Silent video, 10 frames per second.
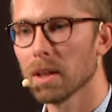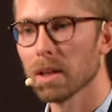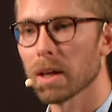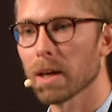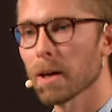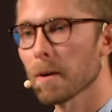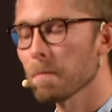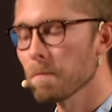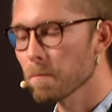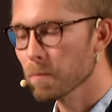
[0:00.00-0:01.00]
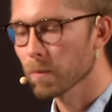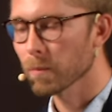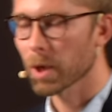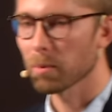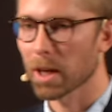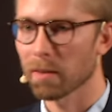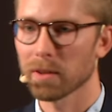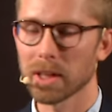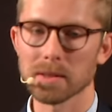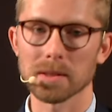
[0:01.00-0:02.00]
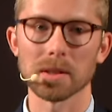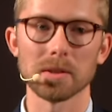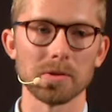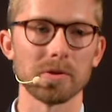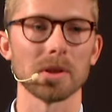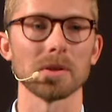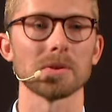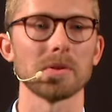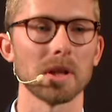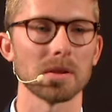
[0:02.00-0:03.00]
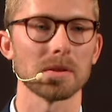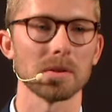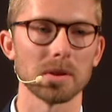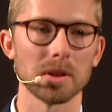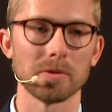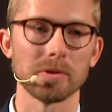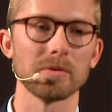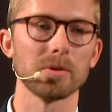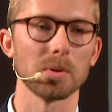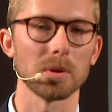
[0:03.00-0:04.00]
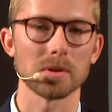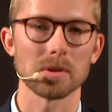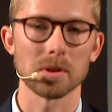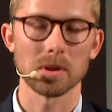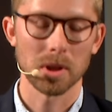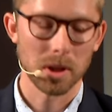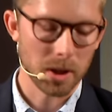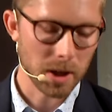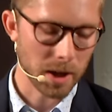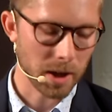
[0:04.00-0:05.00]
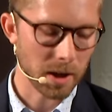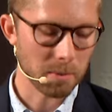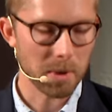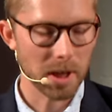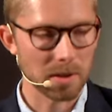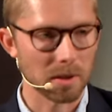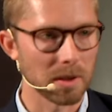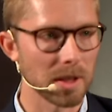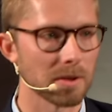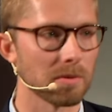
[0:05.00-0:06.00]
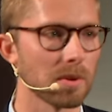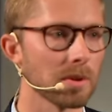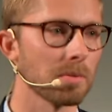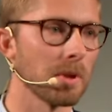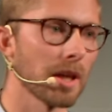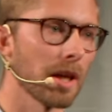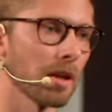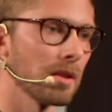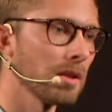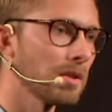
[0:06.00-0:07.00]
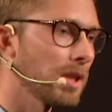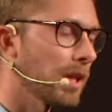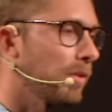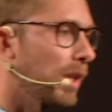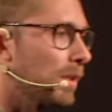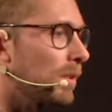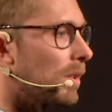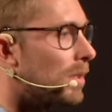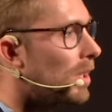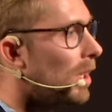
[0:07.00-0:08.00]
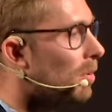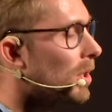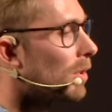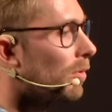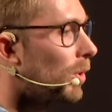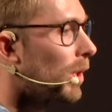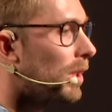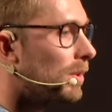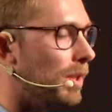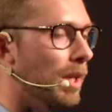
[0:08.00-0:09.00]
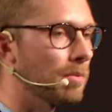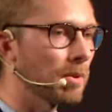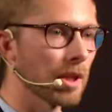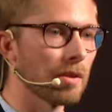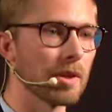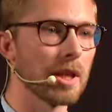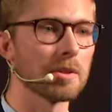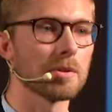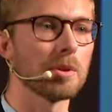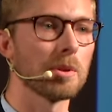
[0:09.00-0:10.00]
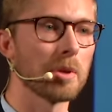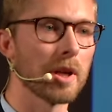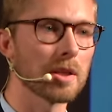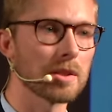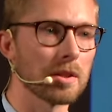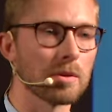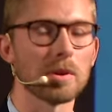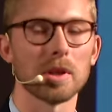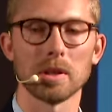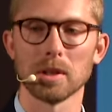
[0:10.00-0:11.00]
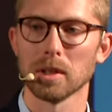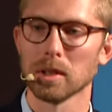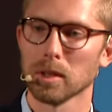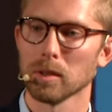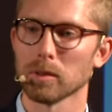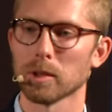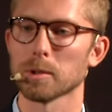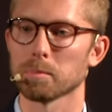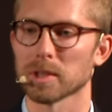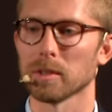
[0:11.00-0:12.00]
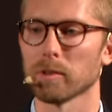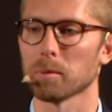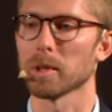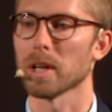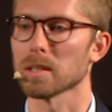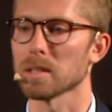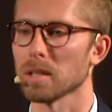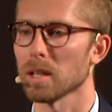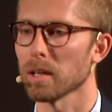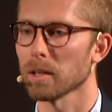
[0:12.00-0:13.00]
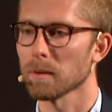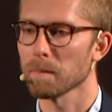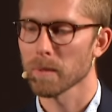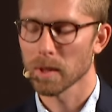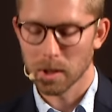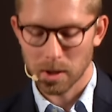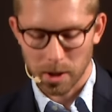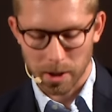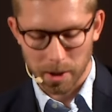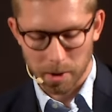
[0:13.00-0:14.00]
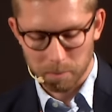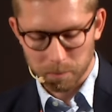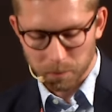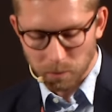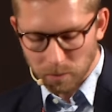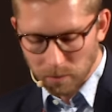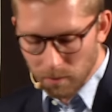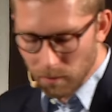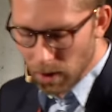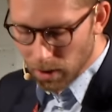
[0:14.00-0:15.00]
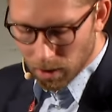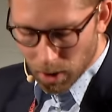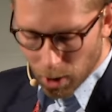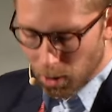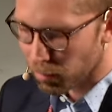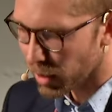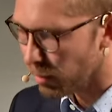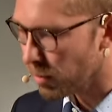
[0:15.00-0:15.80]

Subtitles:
where we have listed different constraints or different rules. And based on these rules, we can generate a sequence of orders that we can release to the production or a specific production line. But then